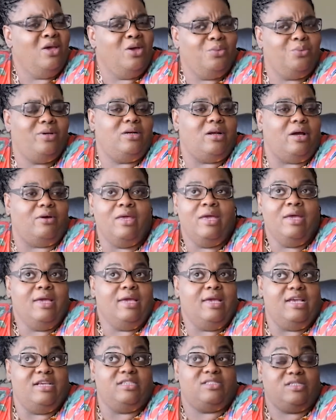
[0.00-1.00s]
We know.
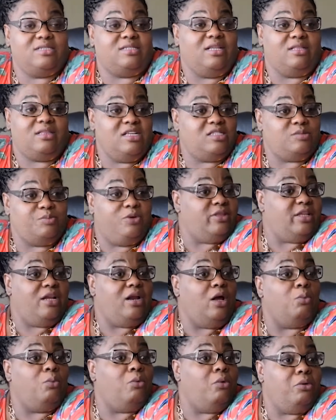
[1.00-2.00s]
It's just at this point they
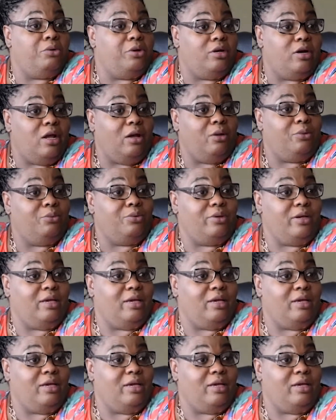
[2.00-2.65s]
don't want to know.